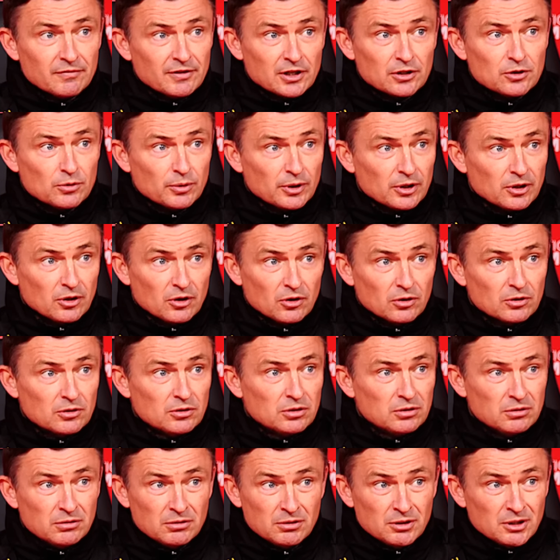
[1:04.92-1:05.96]
I've had a quick
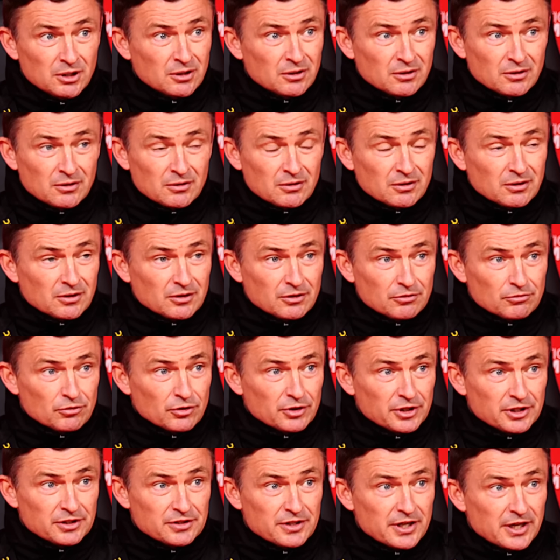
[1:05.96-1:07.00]
look at the
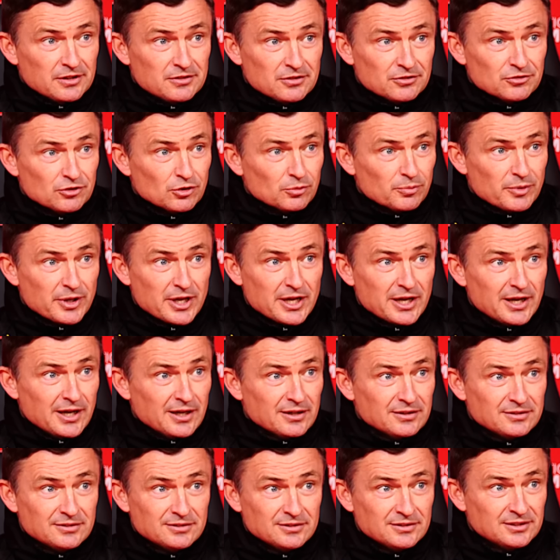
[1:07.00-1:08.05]
running data's up
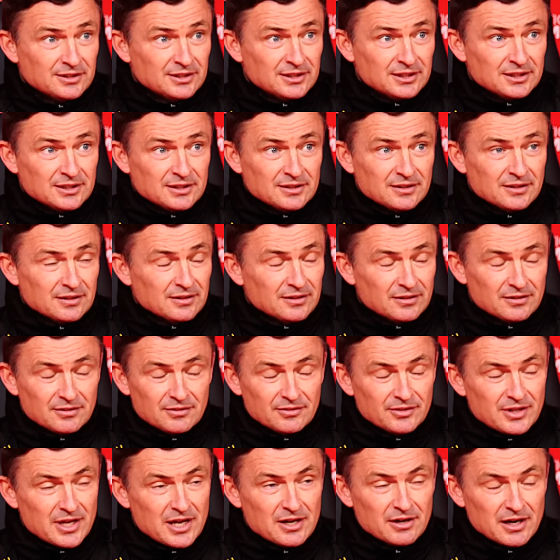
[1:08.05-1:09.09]
there.
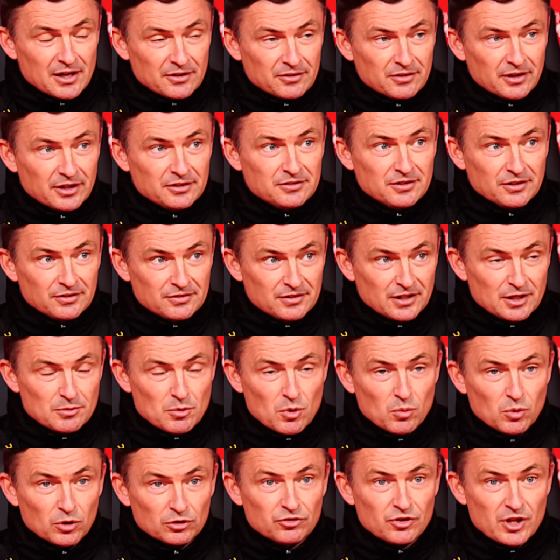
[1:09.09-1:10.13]
They're an athletic team,
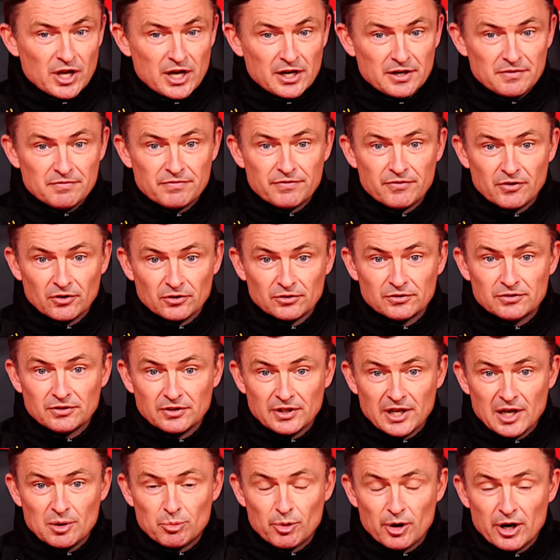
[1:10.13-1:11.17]
and once they're in front
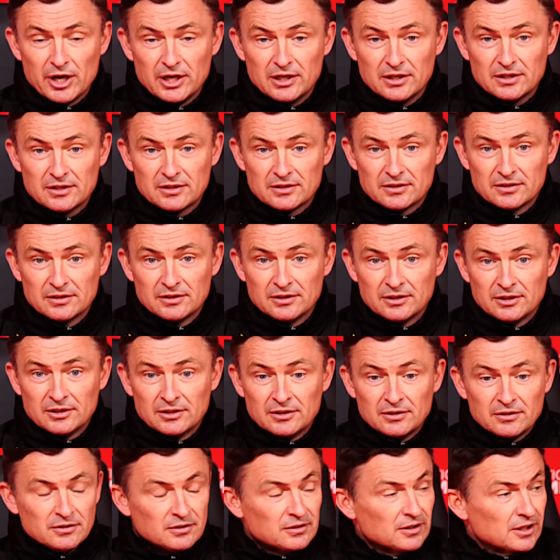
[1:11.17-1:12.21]
and they break,
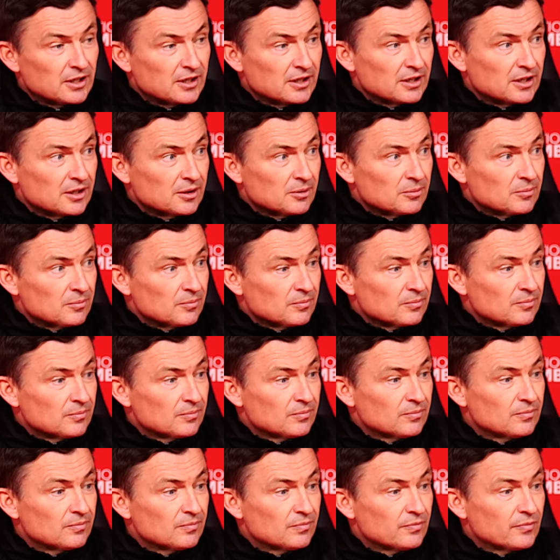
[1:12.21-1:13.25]
um,
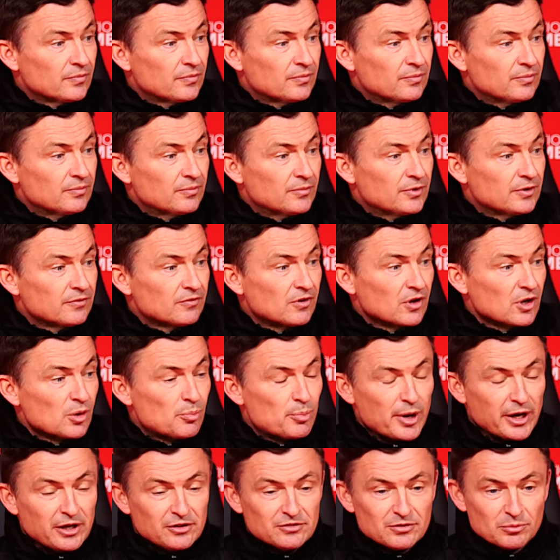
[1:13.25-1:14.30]
they've got the
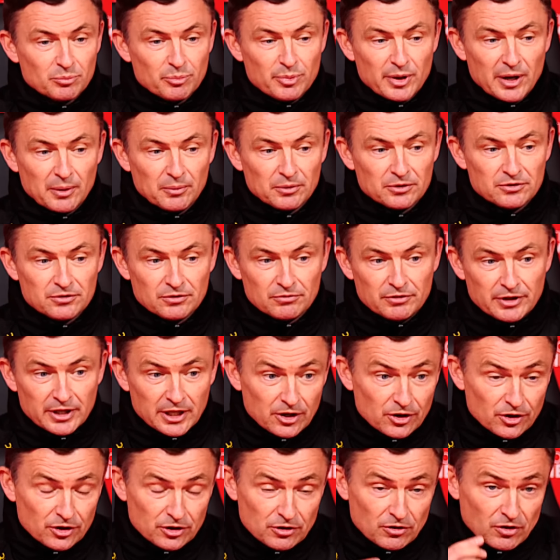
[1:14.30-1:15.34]
pace and power to really
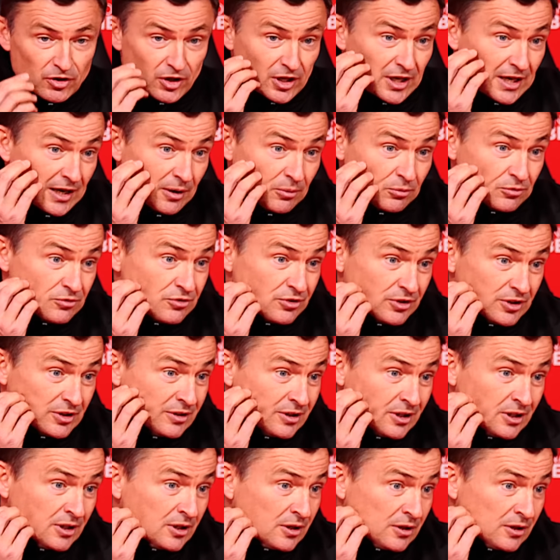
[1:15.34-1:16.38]
hurt you on the counter. And